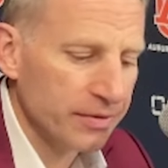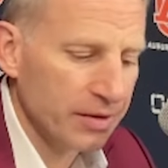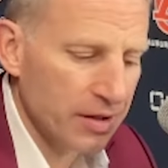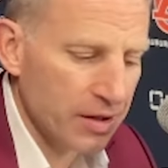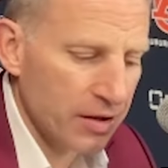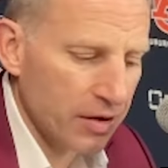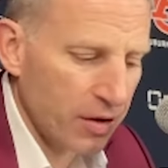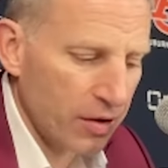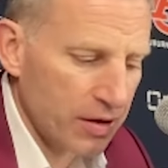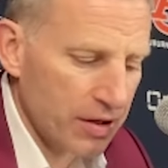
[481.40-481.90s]
You
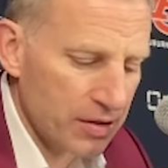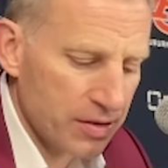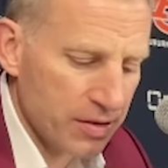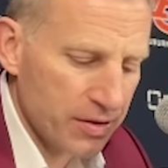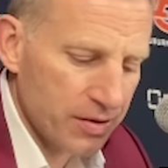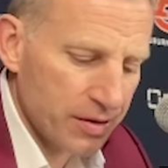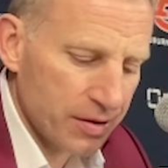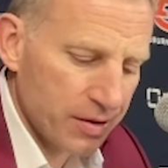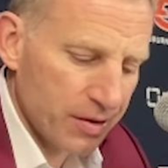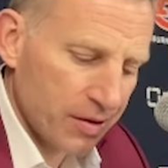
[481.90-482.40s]
know, he's,
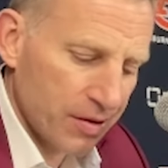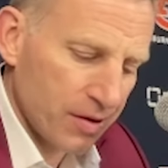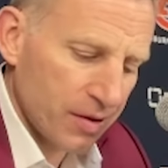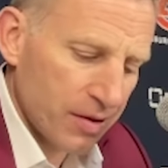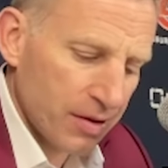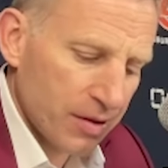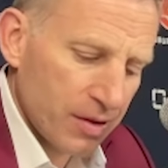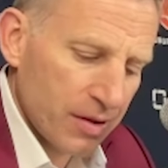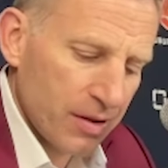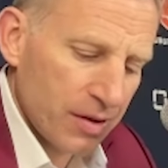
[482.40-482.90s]

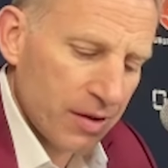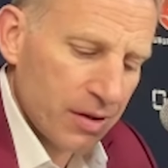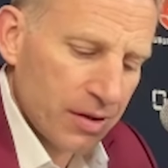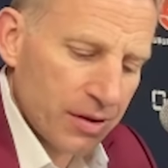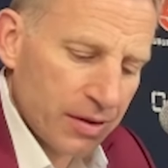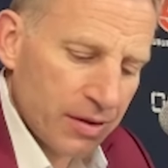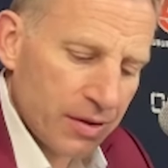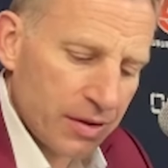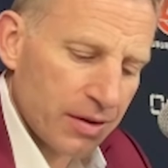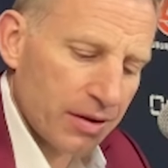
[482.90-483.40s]

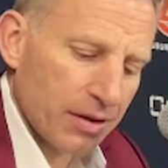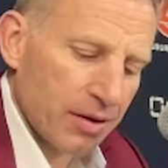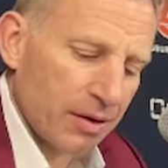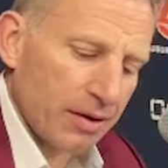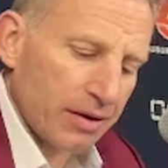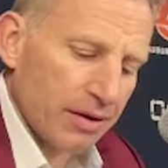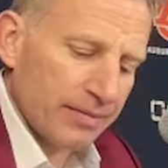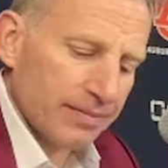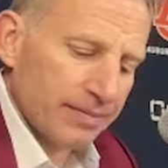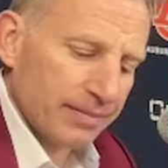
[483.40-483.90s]
you
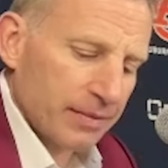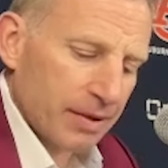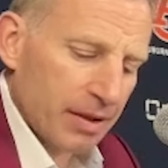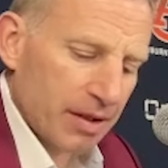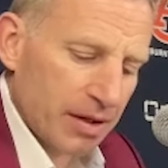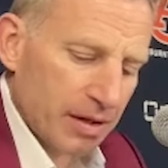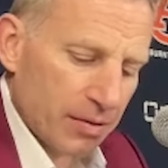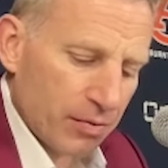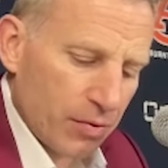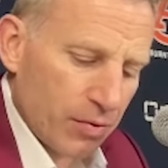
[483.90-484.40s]
know, it,
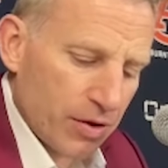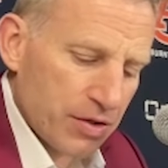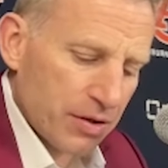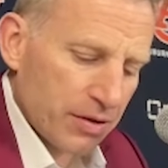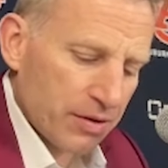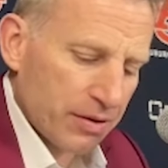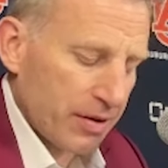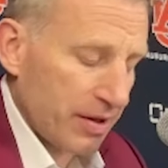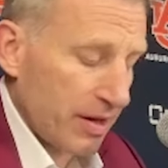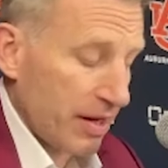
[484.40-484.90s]
it
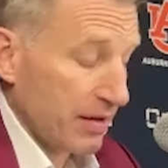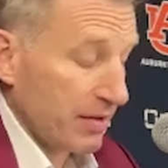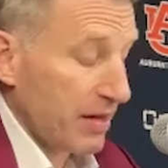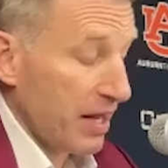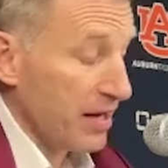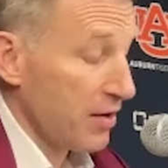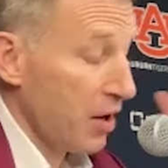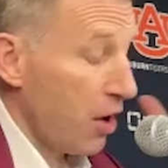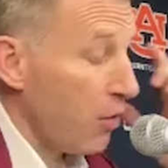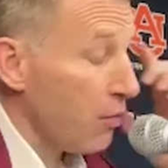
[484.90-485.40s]
wasn't, they,
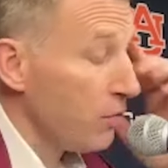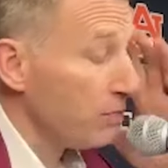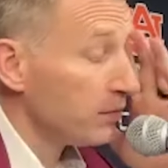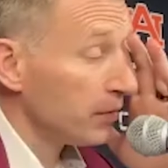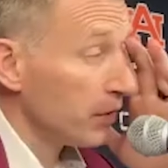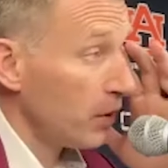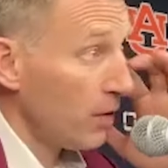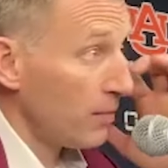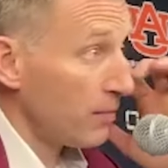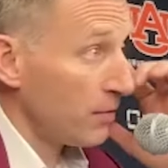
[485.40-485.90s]
they know,
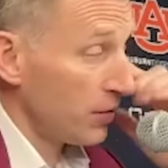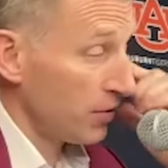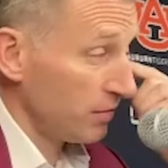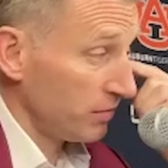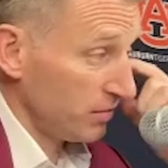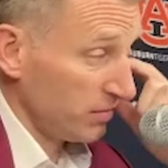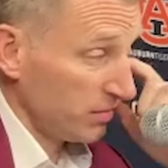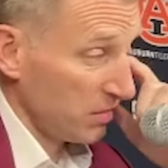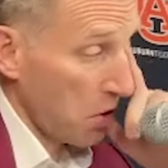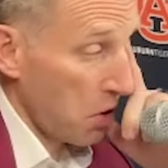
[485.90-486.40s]

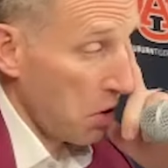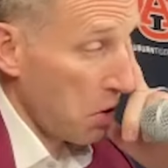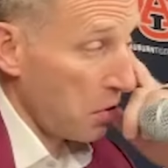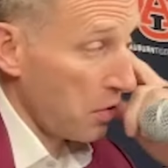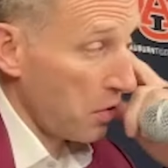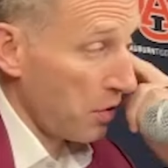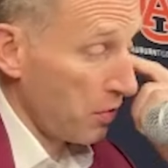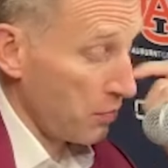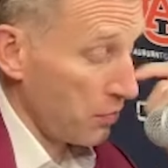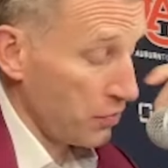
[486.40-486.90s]
Auburn
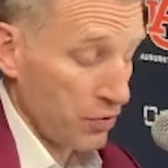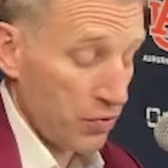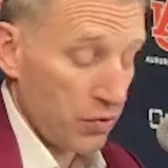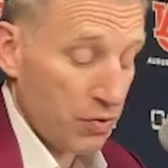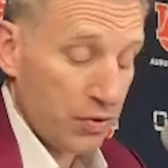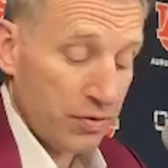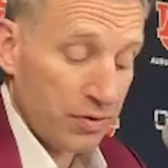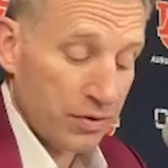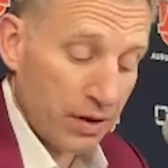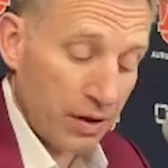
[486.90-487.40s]
knows
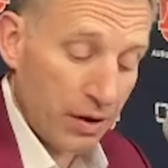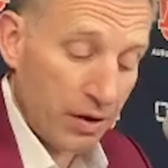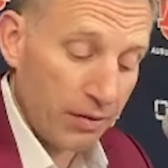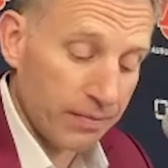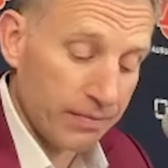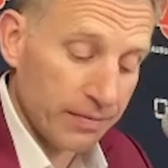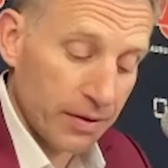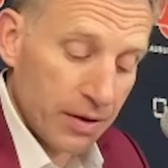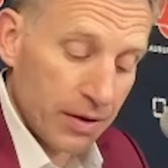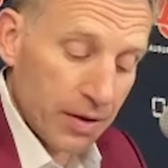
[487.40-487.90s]
who, you know,
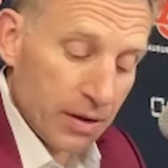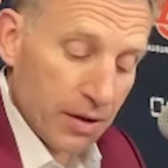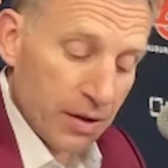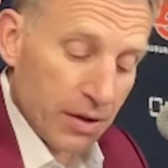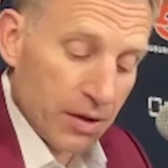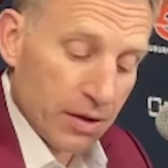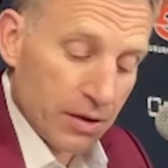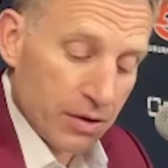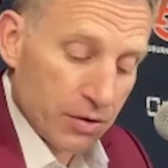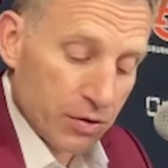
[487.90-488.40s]

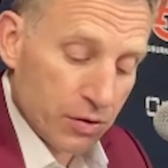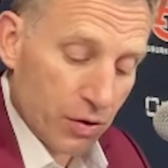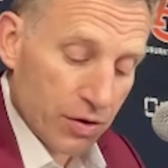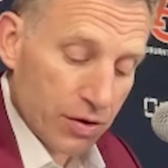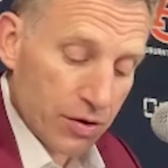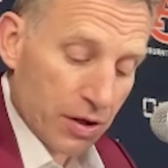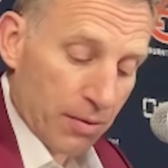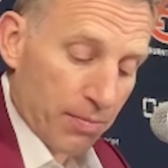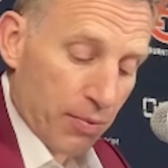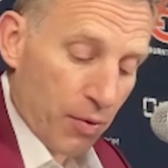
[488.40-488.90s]
scores
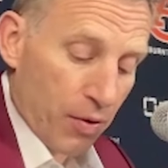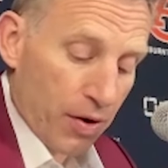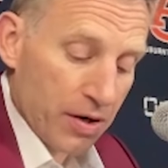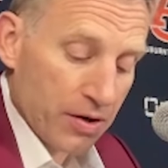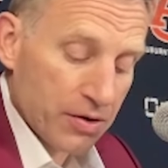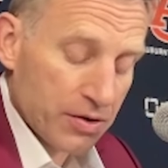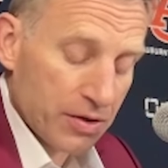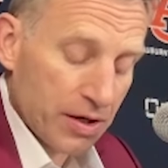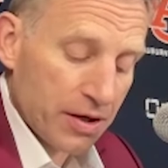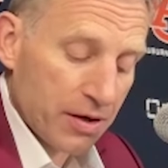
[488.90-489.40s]
our
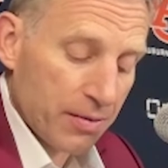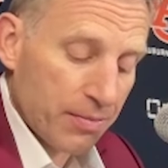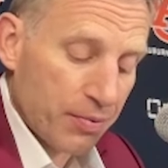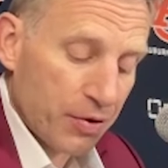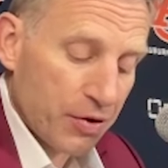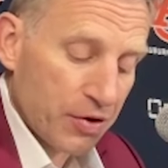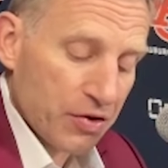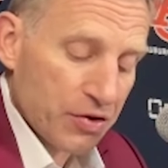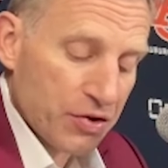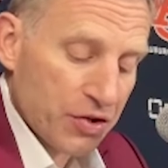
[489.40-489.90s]
points. They did a
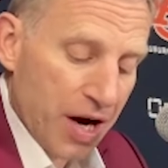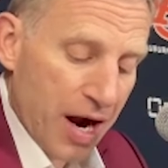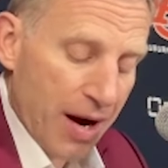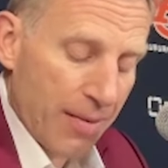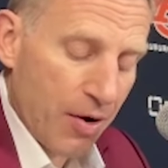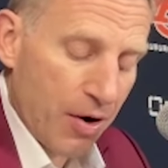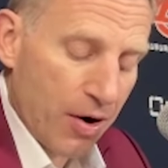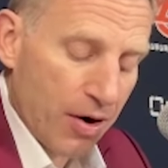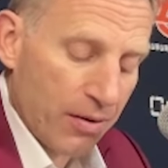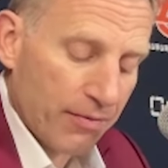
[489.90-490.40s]
pretty good job
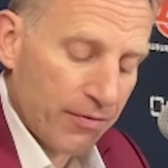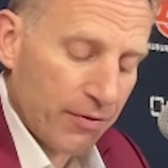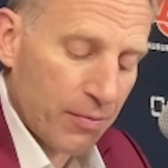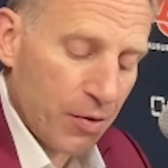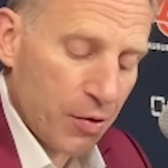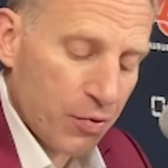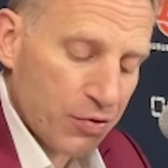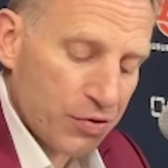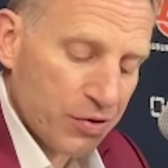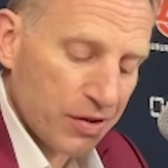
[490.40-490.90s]
on him for
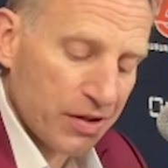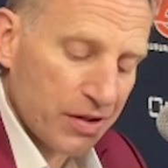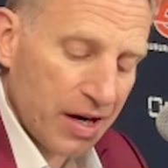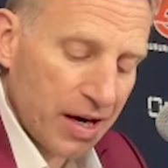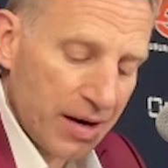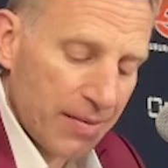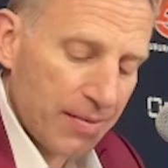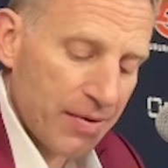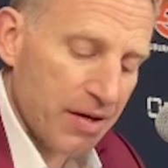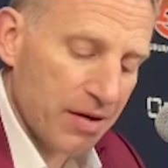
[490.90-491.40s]
most of the
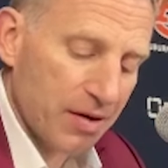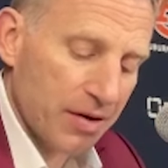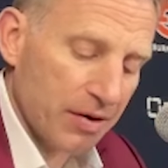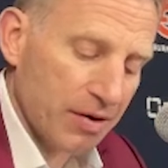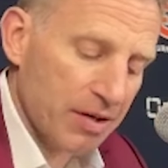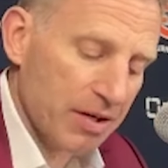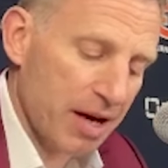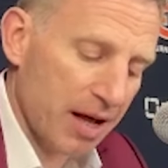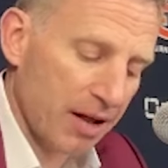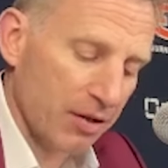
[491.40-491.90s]
game. You know,
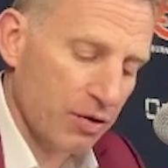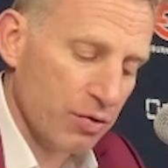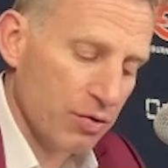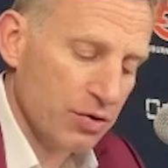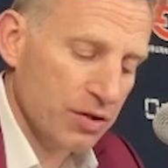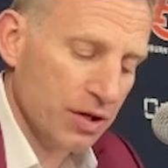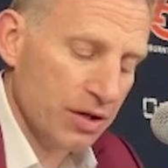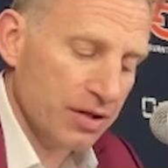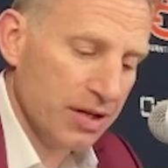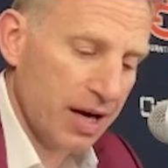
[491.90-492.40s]
he got
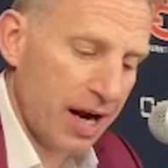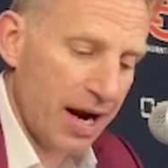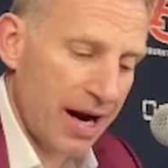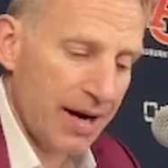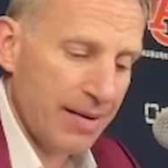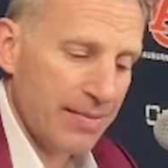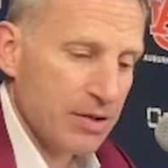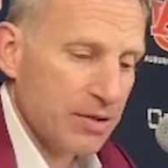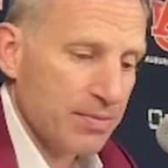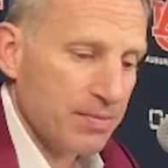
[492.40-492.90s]
loose at
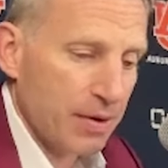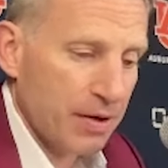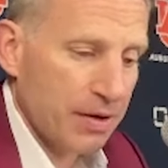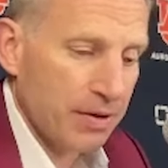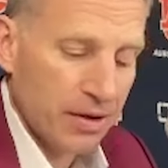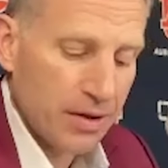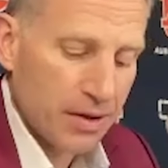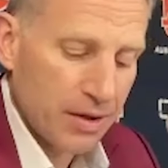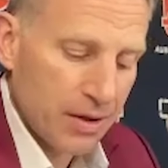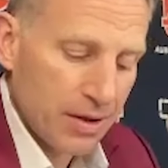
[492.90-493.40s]
times, but, you
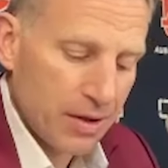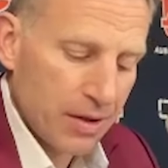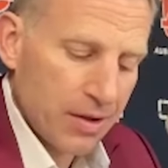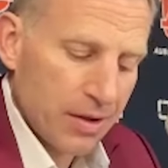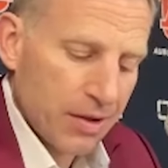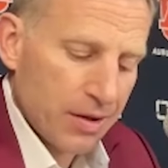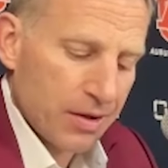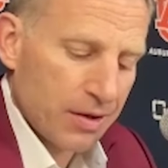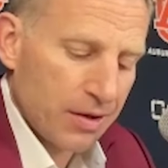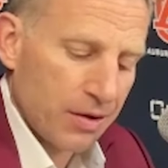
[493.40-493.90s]

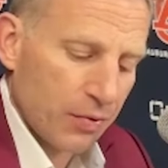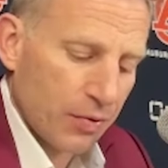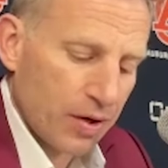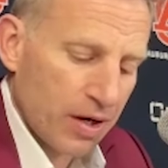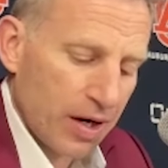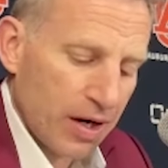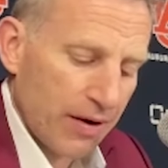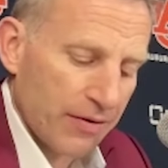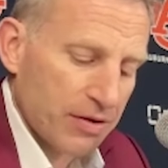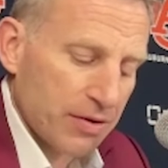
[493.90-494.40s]
know, we got
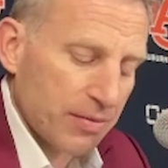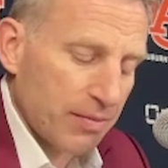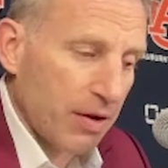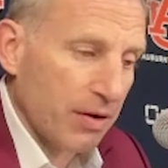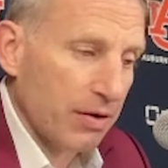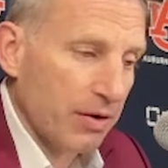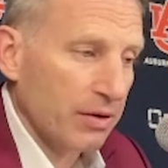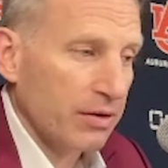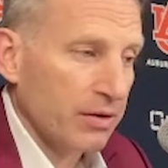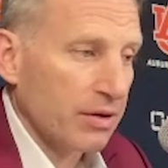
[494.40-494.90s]
to have some
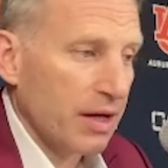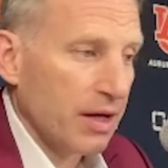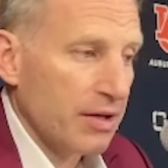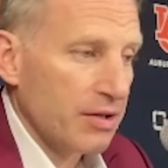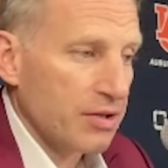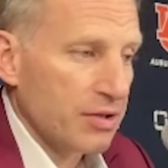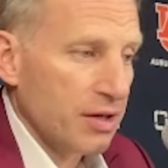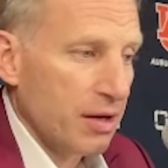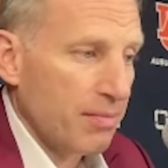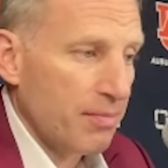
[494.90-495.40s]
other guys
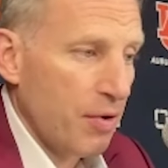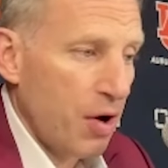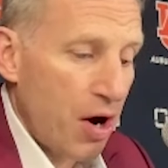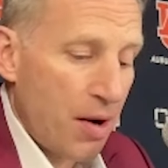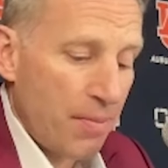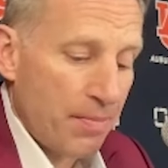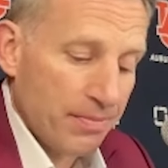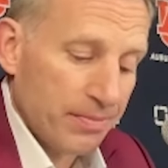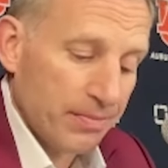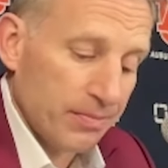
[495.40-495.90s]
step
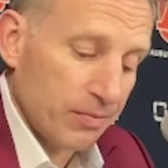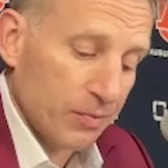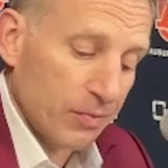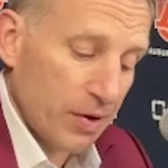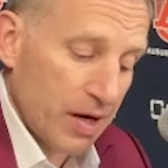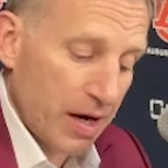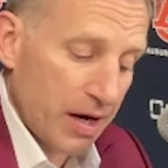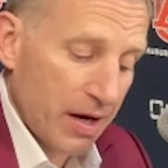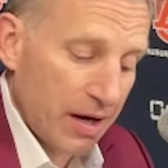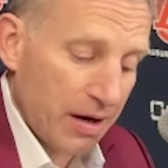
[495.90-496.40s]
up. We
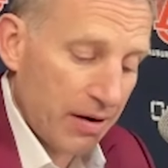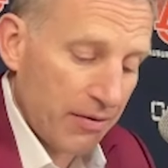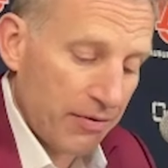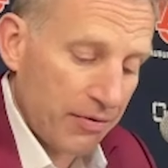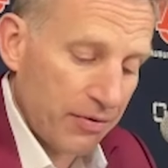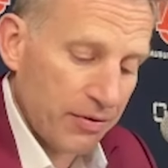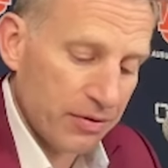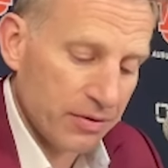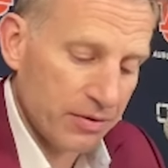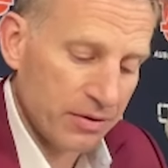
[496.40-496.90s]
got to have,